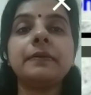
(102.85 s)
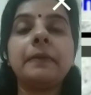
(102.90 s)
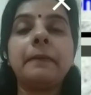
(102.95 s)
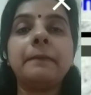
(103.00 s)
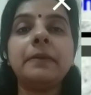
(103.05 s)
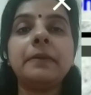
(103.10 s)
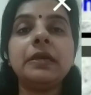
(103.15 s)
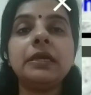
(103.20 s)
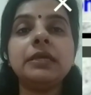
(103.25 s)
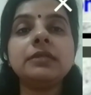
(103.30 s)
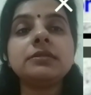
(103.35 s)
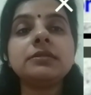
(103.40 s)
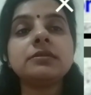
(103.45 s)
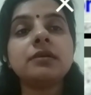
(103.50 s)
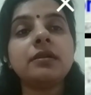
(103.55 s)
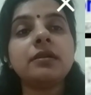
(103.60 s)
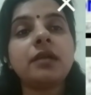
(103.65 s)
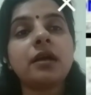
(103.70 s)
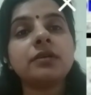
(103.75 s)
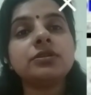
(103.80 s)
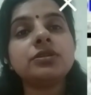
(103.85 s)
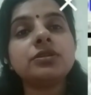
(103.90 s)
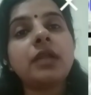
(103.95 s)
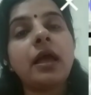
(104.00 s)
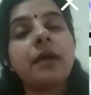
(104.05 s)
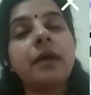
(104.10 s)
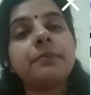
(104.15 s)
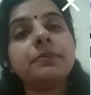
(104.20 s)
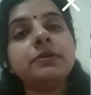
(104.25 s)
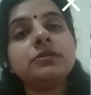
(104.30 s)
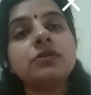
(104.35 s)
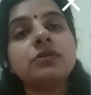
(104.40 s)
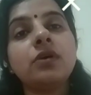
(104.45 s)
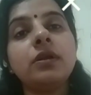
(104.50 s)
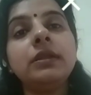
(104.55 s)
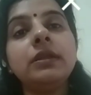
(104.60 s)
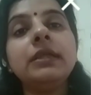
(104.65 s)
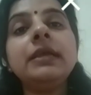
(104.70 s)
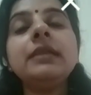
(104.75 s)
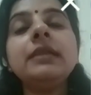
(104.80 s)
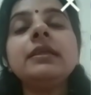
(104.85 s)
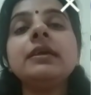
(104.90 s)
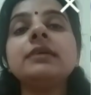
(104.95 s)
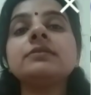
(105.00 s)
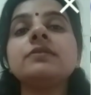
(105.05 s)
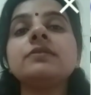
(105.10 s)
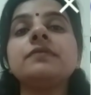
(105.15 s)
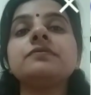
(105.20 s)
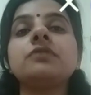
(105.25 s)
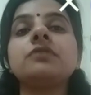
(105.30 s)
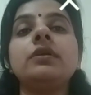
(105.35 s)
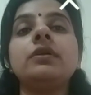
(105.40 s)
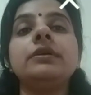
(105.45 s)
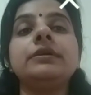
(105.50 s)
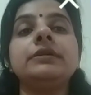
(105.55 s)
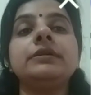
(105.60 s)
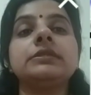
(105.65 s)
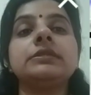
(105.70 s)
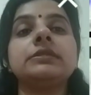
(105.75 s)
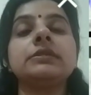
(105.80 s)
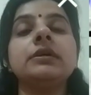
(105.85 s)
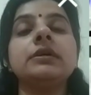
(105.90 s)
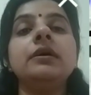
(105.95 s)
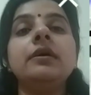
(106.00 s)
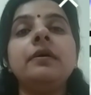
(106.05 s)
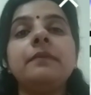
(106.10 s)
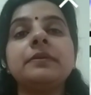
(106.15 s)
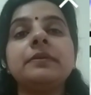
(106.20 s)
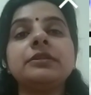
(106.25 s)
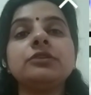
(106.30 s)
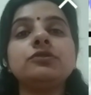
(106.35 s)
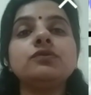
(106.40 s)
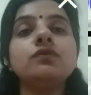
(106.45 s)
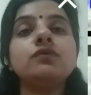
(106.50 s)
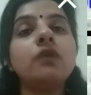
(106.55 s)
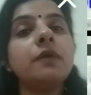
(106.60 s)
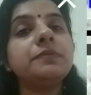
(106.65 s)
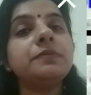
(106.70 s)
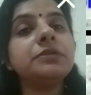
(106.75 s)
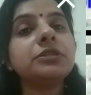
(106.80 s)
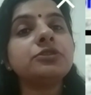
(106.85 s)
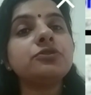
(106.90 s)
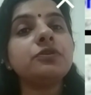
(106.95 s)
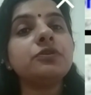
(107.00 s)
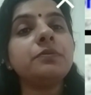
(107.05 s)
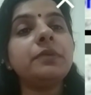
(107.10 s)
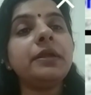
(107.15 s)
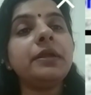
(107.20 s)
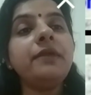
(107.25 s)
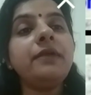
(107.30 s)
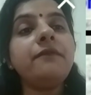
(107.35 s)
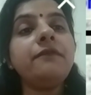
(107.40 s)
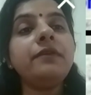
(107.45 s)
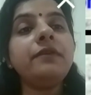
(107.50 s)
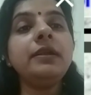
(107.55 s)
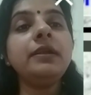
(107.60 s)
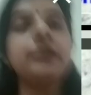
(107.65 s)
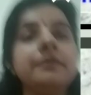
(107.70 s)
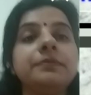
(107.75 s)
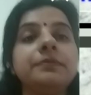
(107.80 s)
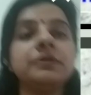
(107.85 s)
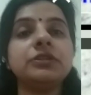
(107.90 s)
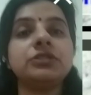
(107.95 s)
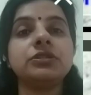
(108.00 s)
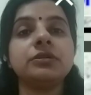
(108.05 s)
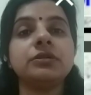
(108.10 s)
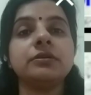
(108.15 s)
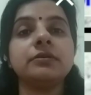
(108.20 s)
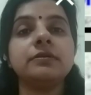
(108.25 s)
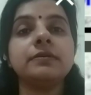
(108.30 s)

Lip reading: Means conduction happens only in case of solids, but the two objects should be at different temperature.